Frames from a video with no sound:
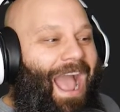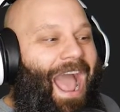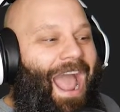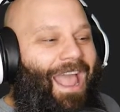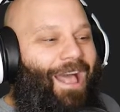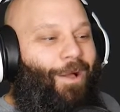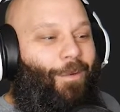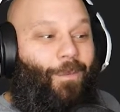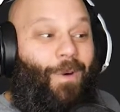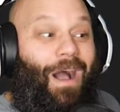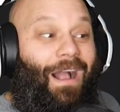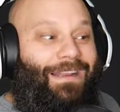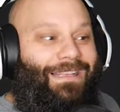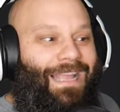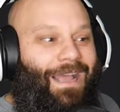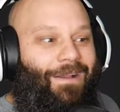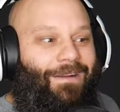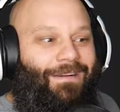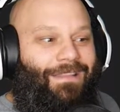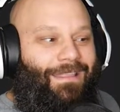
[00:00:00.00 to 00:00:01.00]
Kyle walked
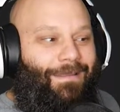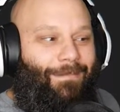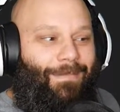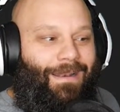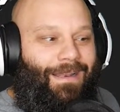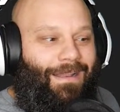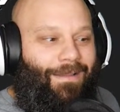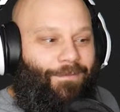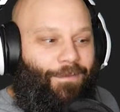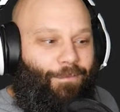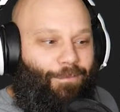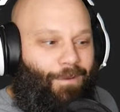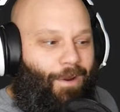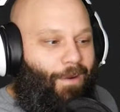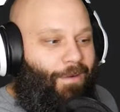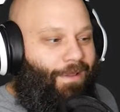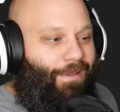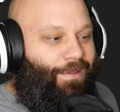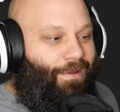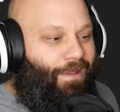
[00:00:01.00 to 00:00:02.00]
out into the middle of the
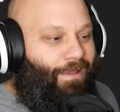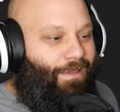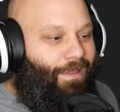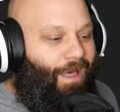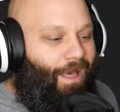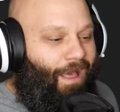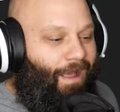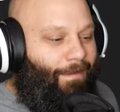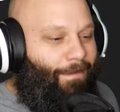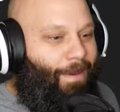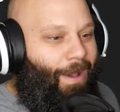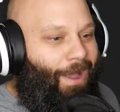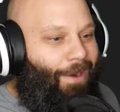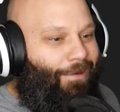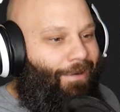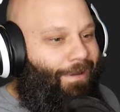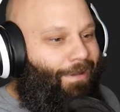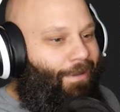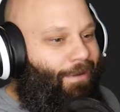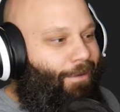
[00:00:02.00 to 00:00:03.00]
road and took a long,
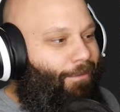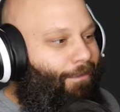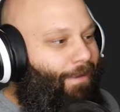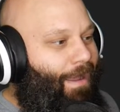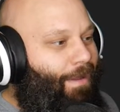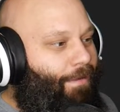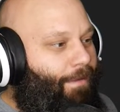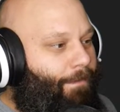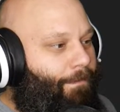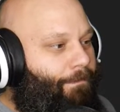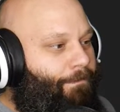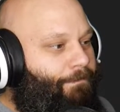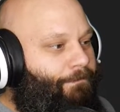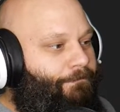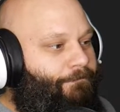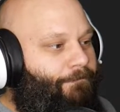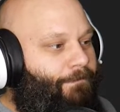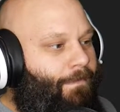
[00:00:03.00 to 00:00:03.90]
pondering look around him